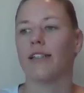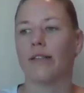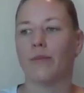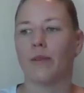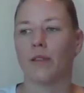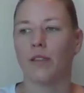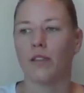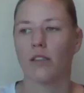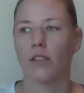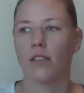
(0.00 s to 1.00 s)

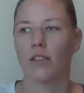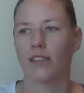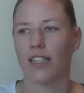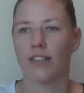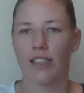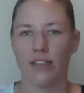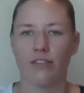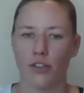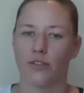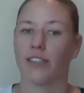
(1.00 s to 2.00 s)
Because I've
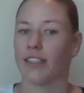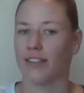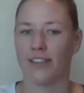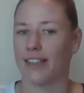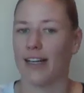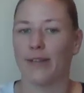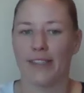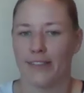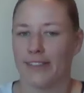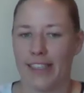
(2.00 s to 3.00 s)
said for a really long time
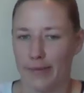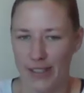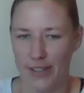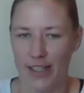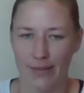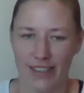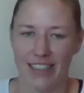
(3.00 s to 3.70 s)
I don't like my job,